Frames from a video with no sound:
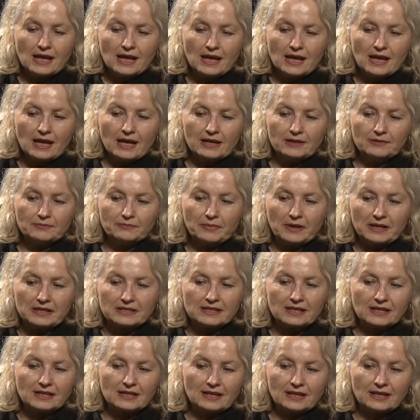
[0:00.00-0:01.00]
And
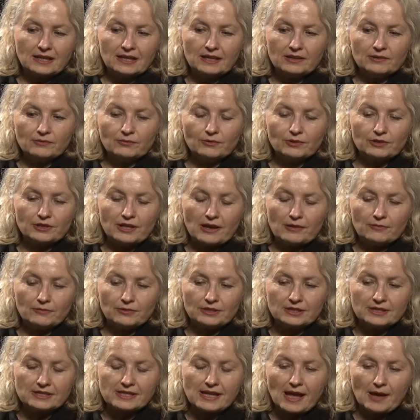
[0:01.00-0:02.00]
basically, what what
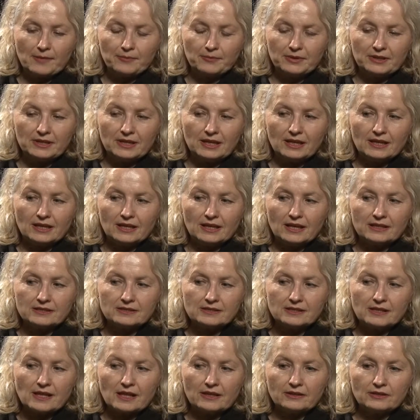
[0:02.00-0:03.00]
is happening is
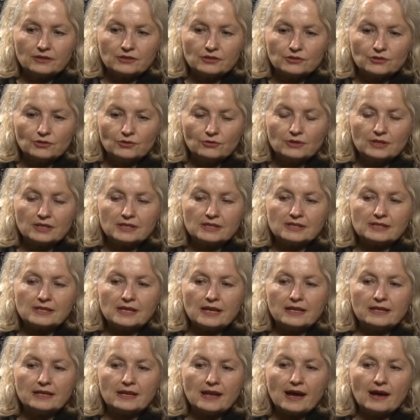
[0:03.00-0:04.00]
that the students
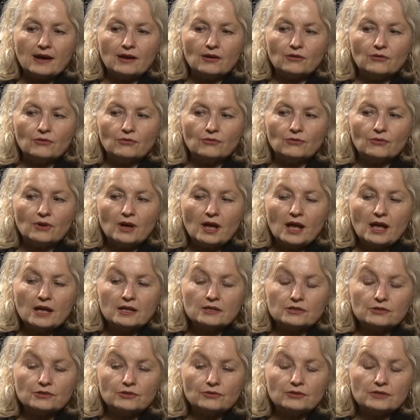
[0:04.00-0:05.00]
are now
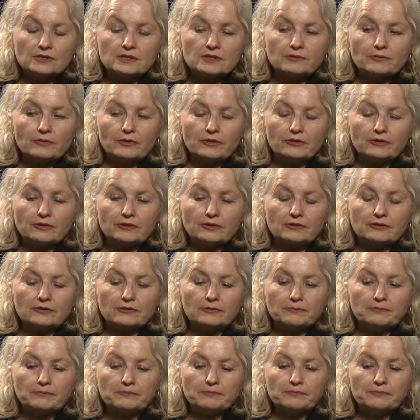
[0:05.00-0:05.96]
students with